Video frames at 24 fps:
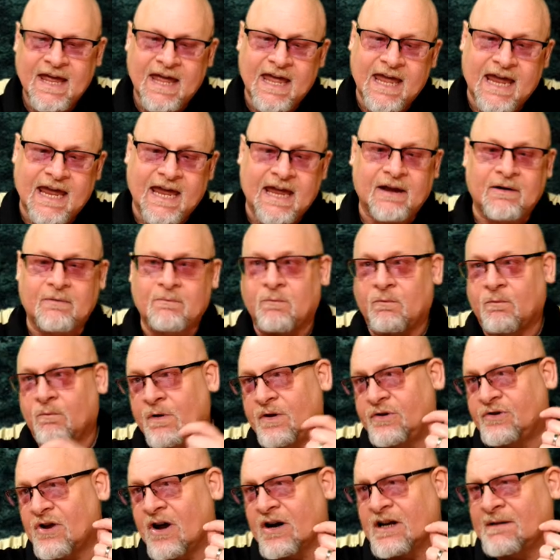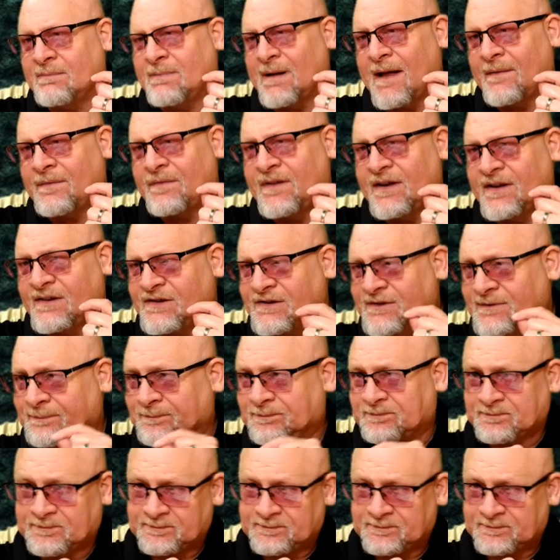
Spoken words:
And we talked about this